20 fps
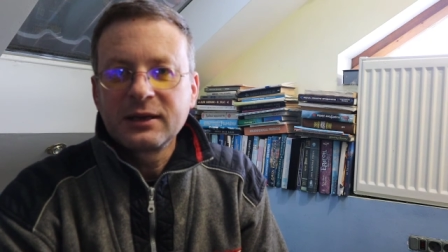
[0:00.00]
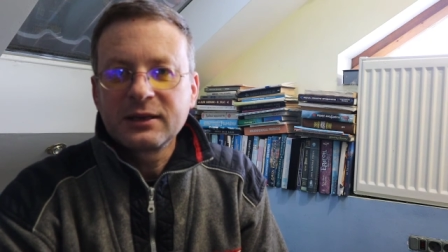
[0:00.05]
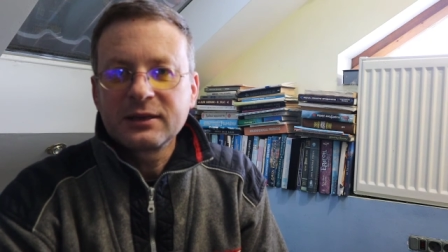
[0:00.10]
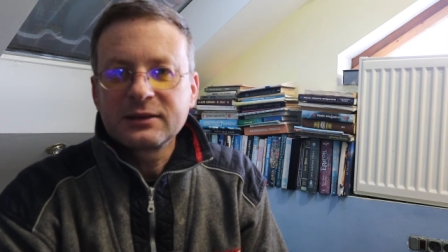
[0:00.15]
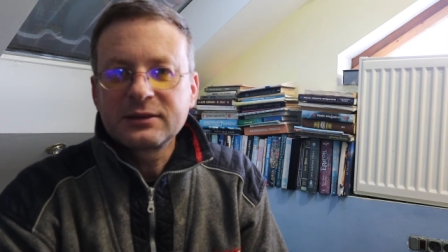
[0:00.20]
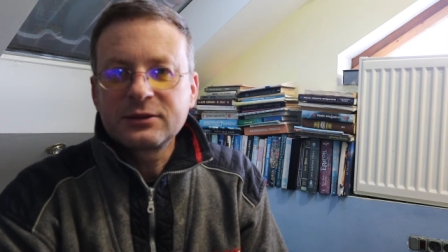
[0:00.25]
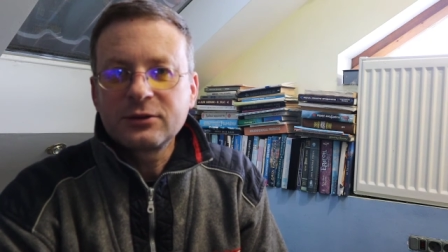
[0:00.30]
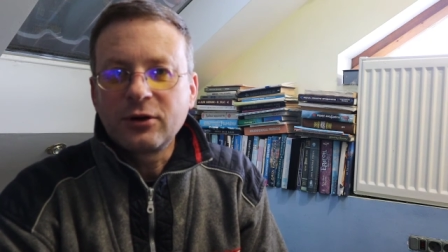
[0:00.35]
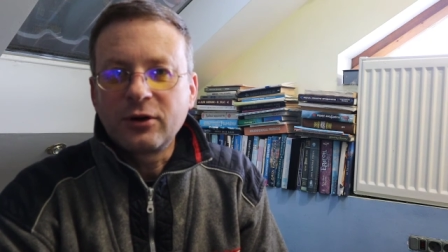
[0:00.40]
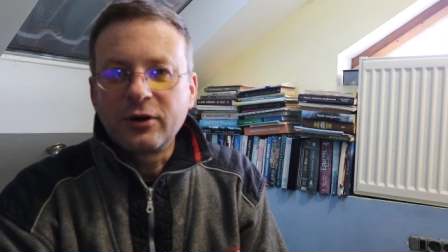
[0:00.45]

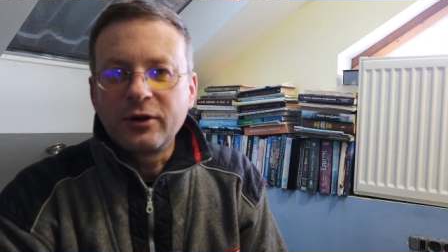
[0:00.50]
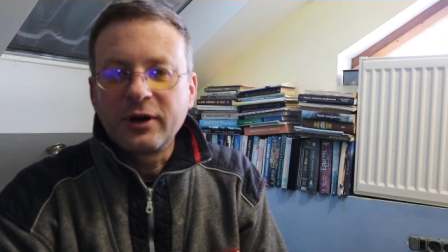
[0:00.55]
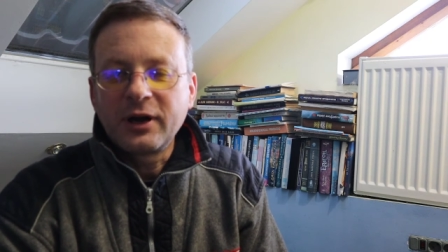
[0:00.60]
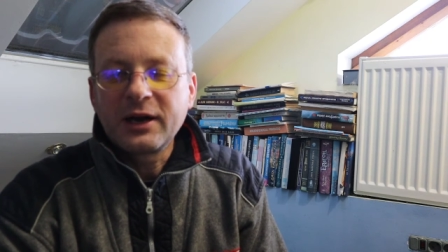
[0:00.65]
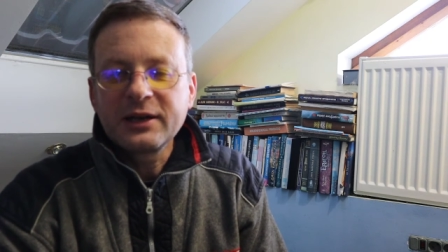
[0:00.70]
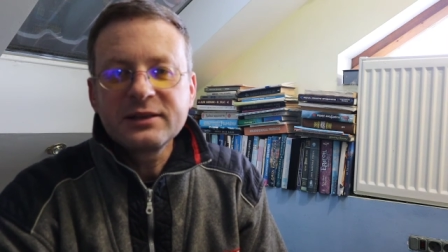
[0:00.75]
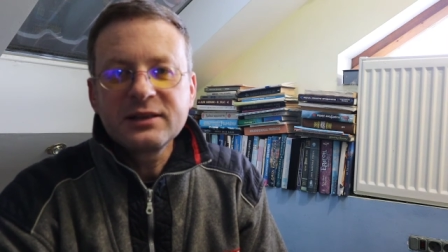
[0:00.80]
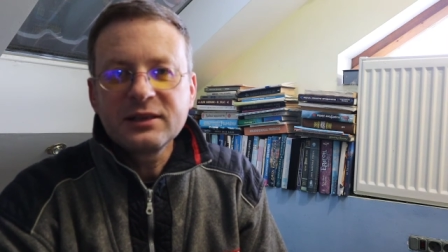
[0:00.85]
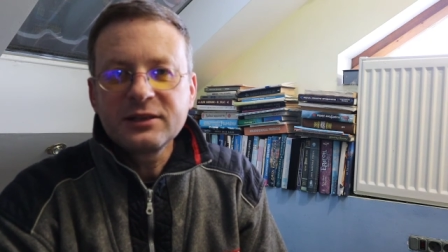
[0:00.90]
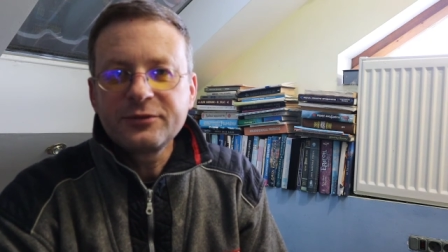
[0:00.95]
So,
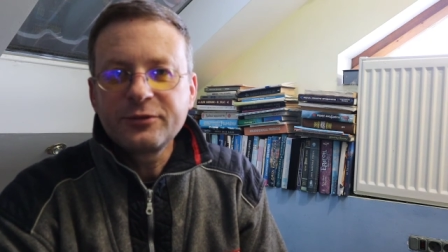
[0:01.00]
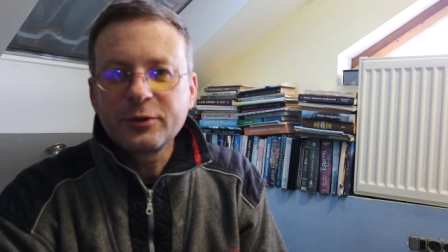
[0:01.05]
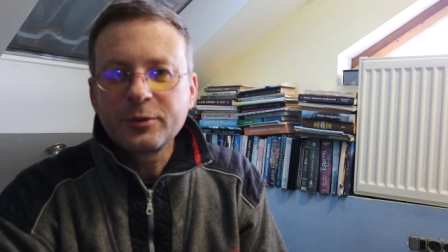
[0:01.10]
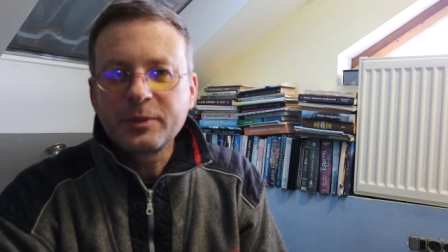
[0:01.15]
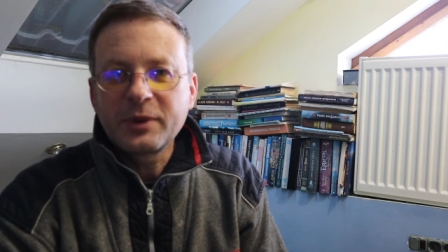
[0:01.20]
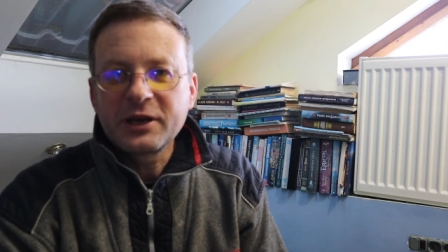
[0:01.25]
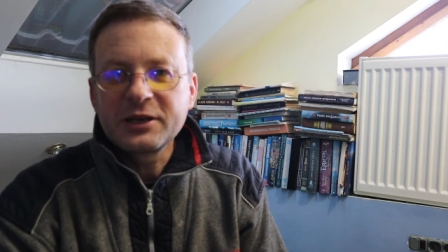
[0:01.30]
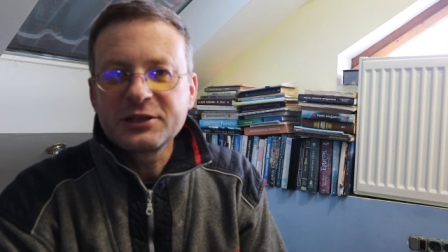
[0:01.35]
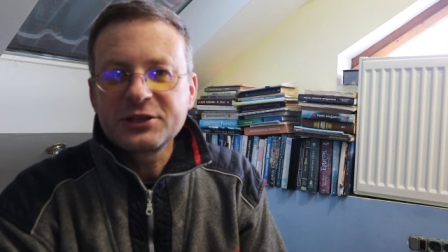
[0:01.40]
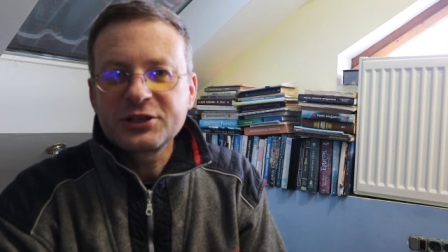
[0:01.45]
other
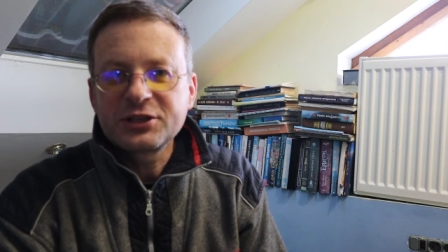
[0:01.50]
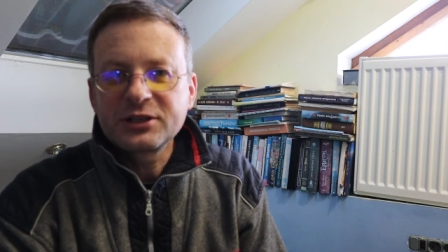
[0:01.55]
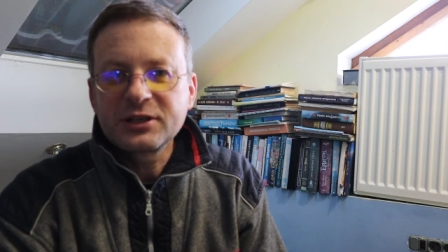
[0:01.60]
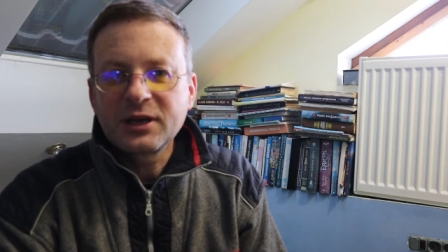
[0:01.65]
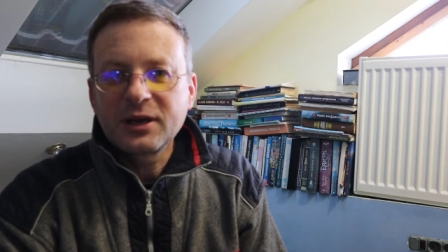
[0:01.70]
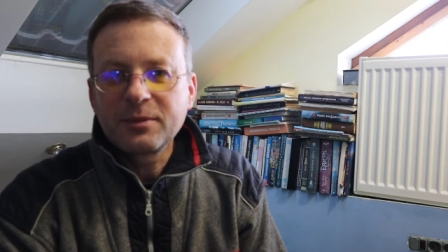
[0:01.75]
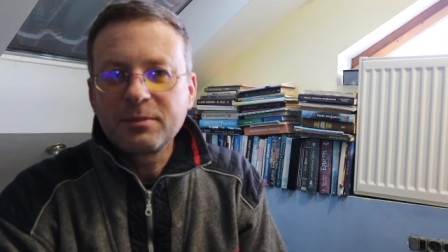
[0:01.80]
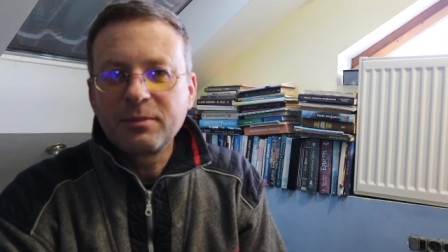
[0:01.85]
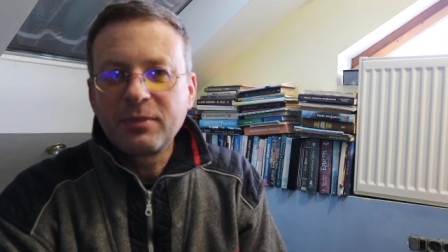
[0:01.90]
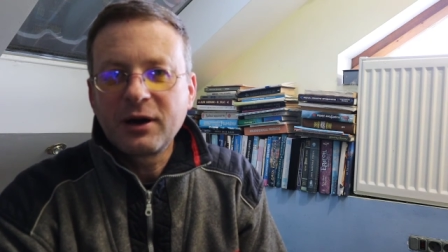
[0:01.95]
information
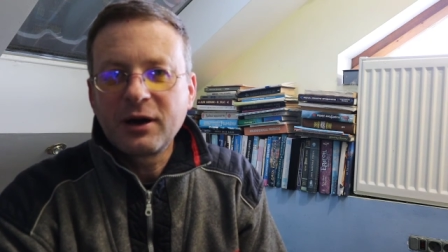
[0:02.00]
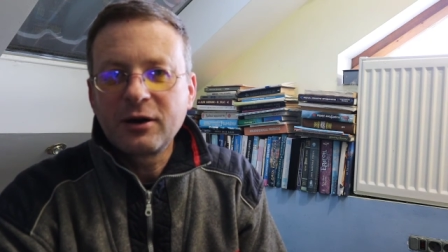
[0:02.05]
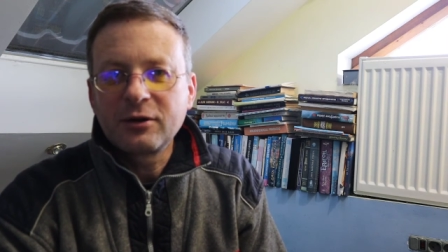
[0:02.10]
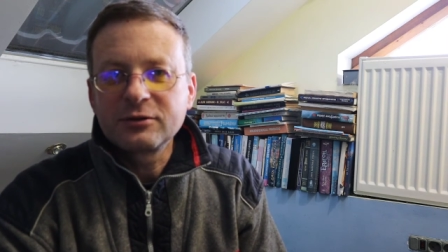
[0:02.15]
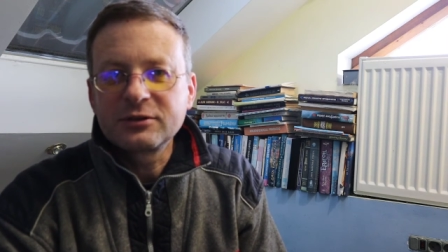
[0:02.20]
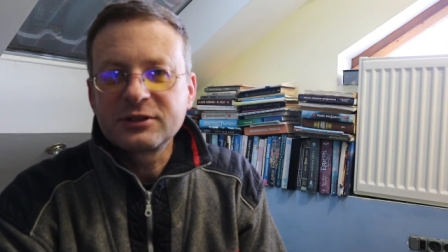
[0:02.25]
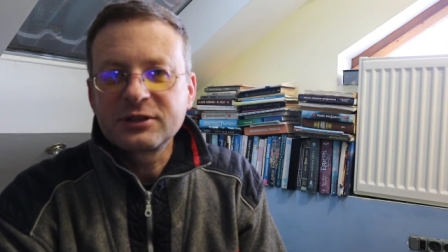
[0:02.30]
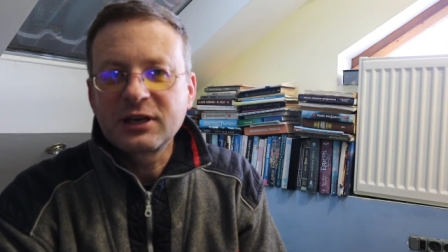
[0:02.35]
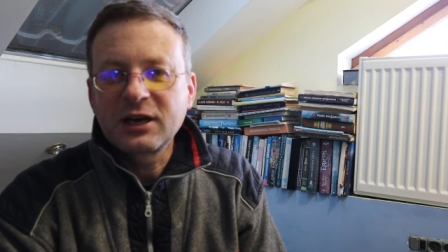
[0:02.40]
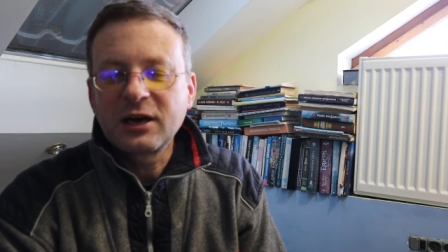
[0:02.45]

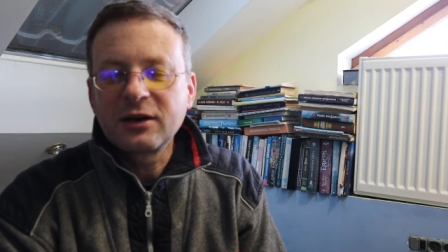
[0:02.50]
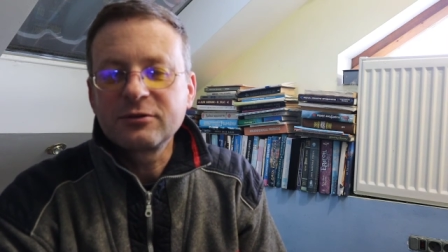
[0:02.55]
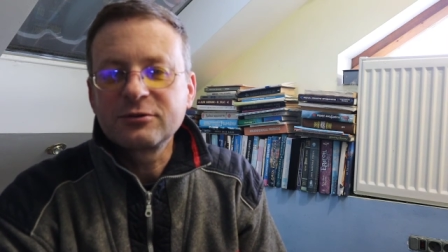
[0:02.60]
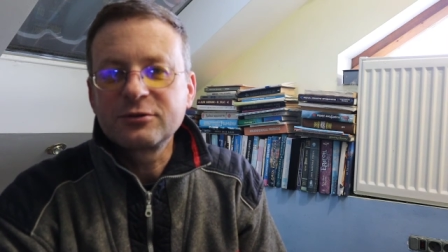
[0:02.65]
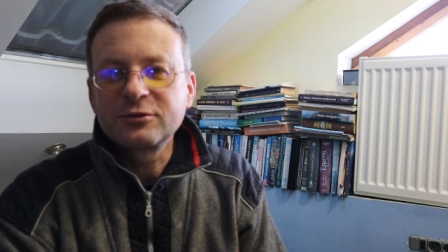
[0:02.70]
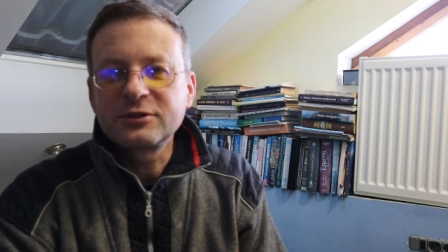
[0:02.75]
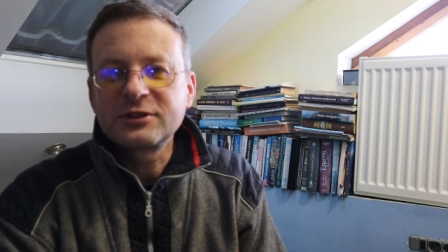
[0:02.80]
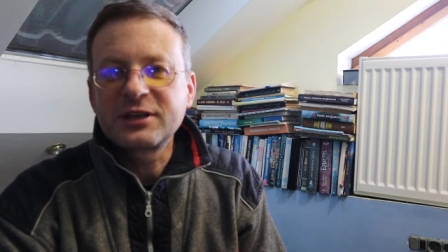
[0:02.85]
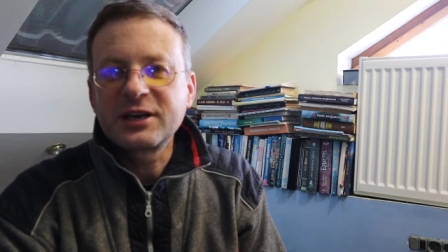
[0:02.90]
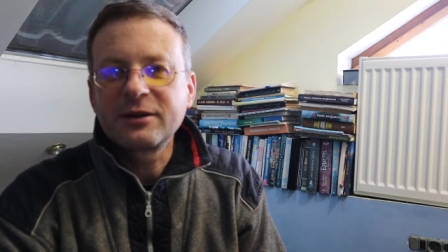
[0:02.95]
about how
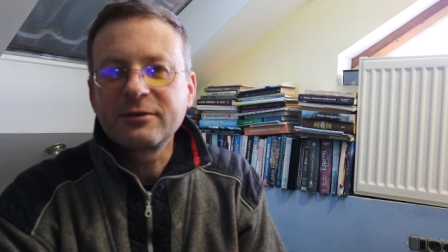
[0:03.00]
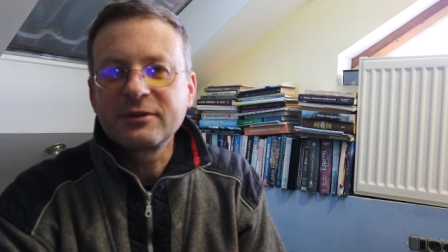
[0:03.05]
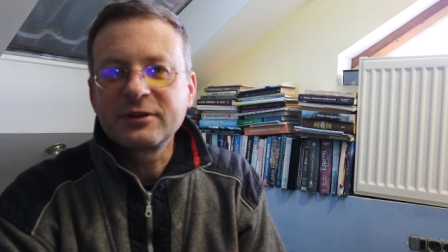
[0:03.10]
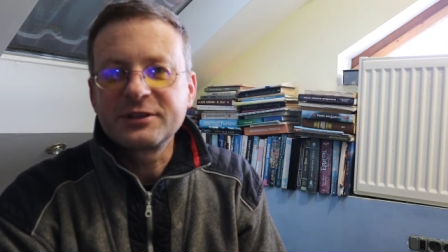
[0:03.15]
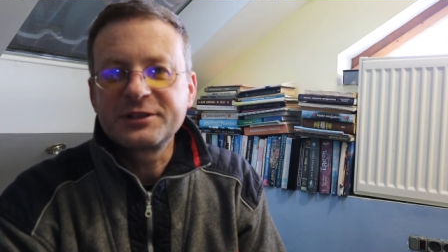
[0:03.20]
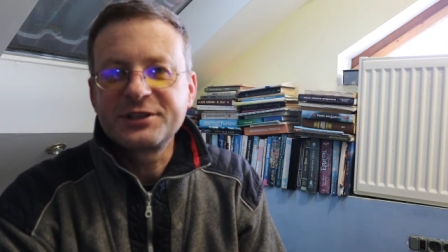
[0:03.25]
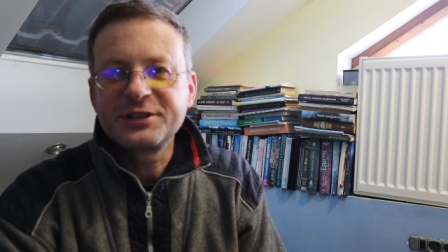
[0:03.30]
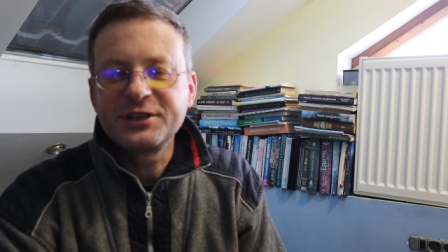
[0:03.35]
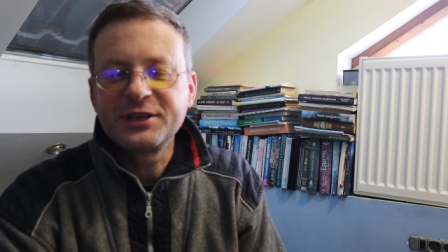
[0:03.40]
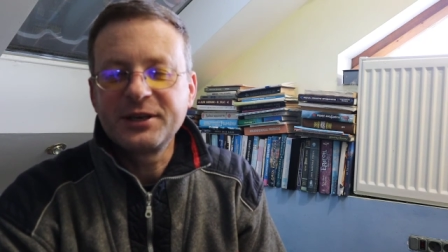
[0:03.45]
to travel
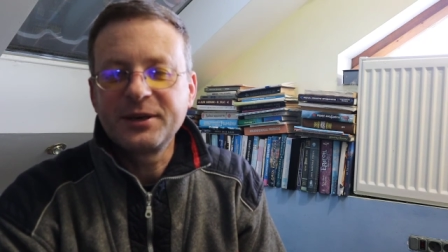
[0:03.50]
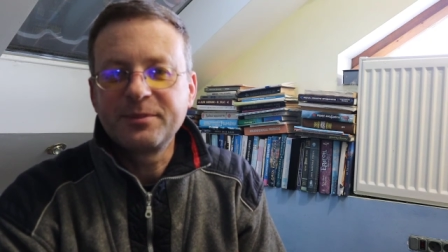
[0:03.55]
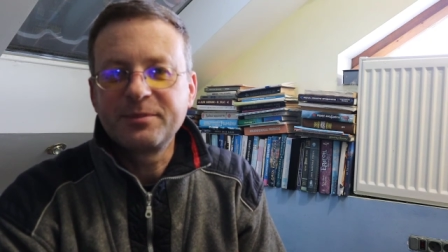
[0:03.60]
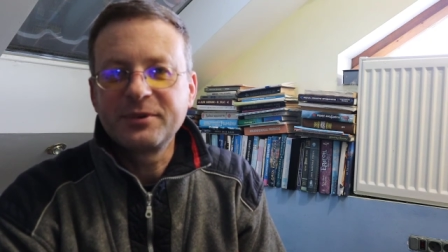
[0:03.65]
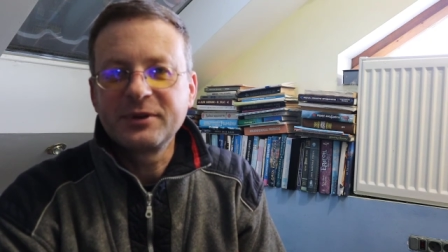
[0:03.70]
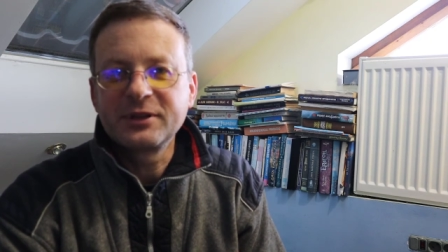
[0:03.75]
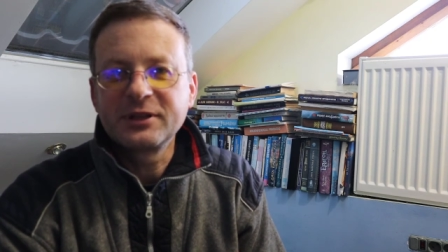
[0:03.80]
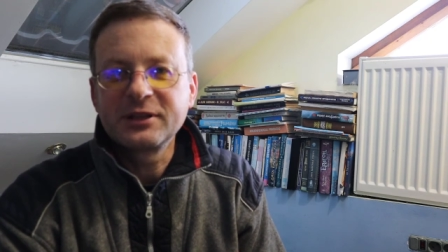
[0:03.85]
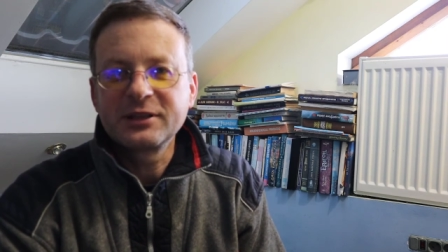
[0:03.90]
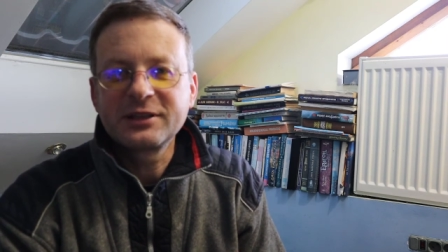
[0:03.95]

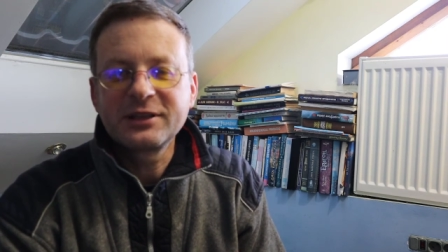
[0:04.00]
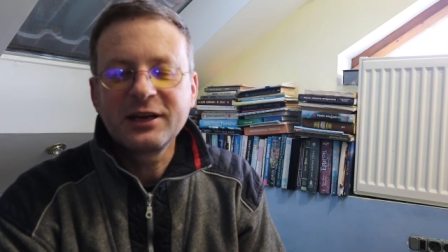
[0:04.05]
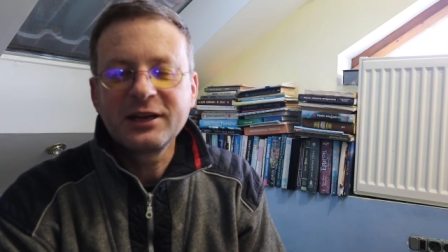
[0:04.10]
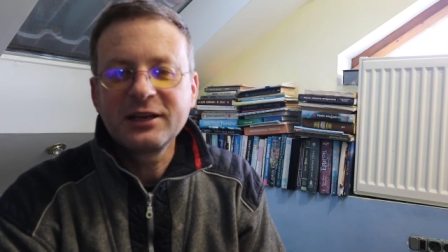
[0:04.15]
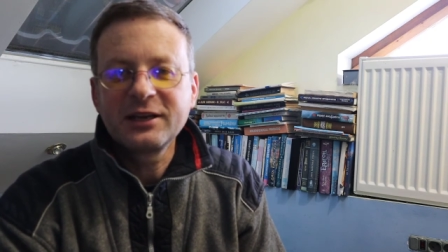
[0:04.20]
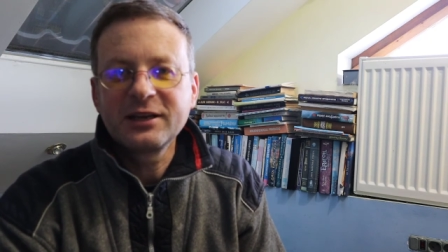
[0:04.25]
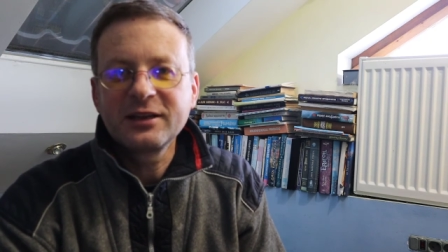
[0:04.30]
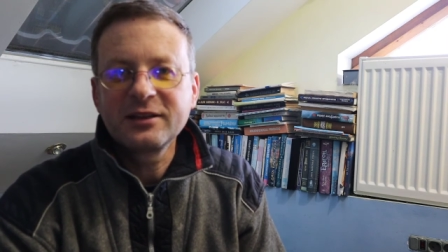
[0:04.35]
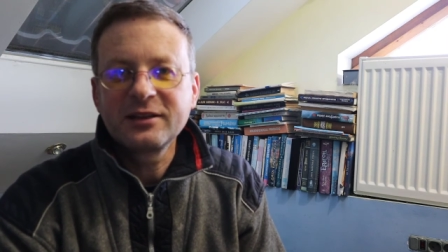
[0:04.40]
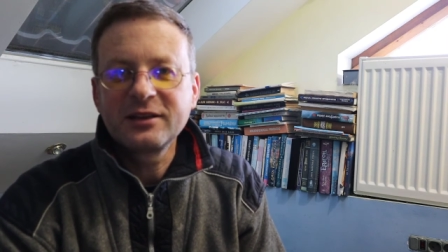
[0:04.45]
cheap in
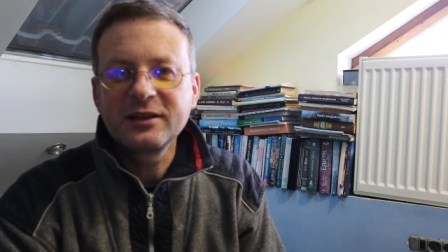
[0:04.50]
Antalya,